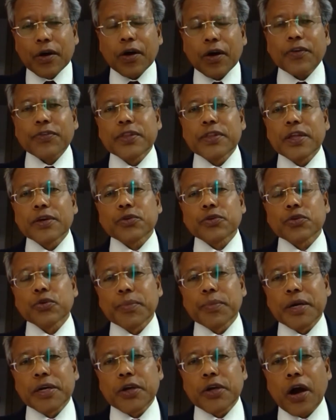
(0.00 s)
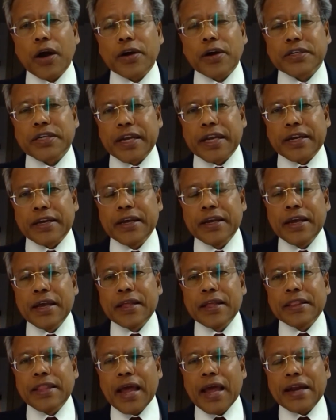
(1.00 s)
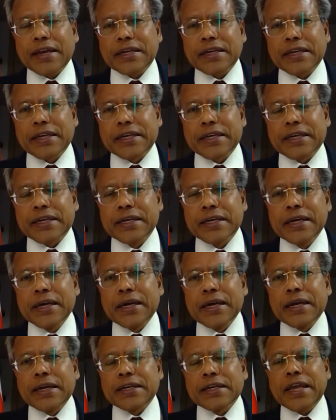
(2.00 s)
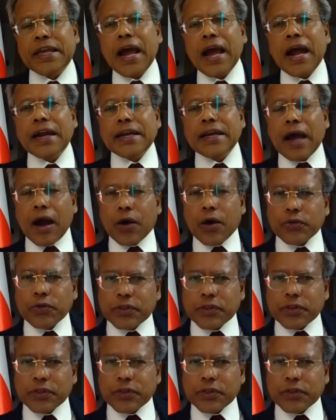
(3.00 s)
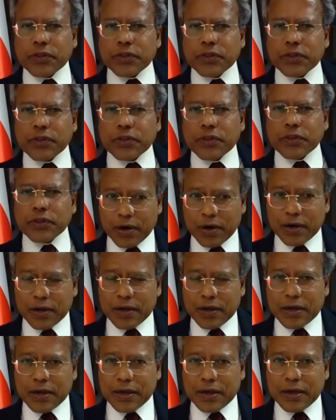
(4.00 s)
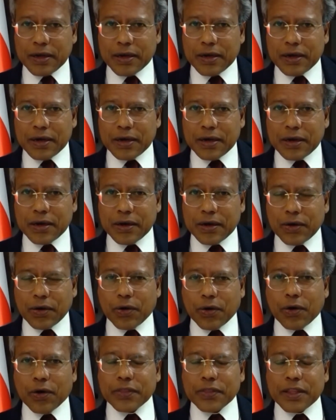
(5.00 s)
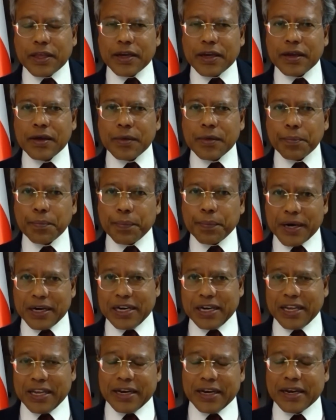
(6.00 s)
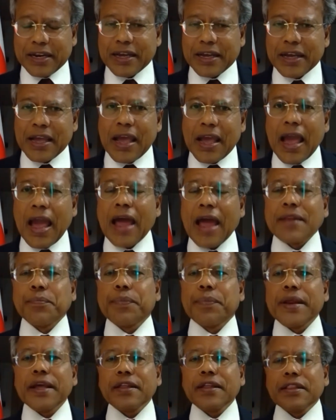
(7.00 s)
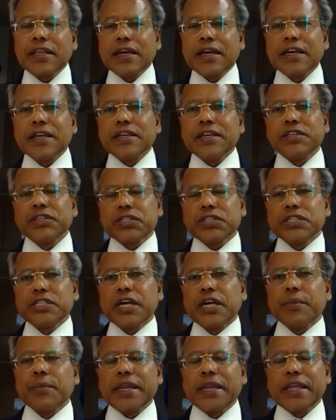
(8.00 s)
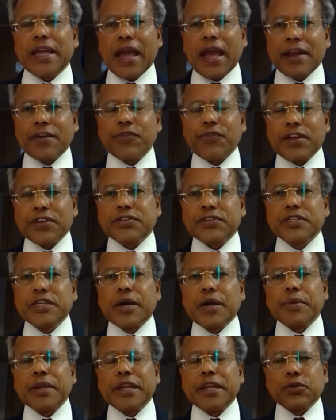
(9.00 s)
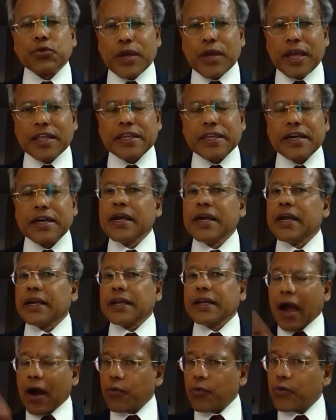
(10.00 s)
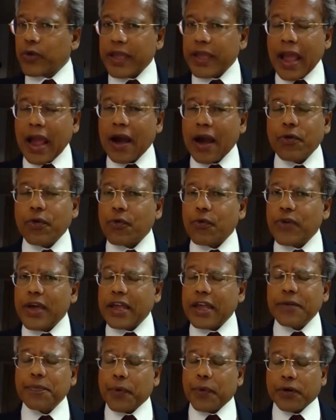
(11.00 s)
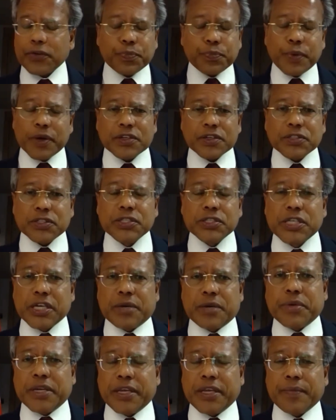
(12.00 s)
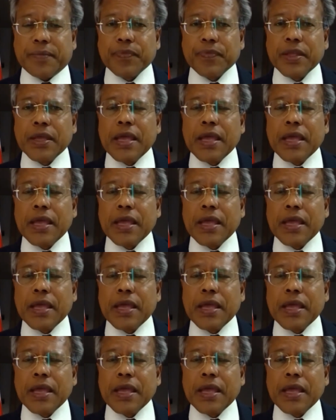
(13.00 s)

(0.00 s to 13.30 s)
of the Truman Doctrine that uh, tear down this wall on the Berlin and bring the East Germany and West Germany together. Now we have a very prosperous Germany.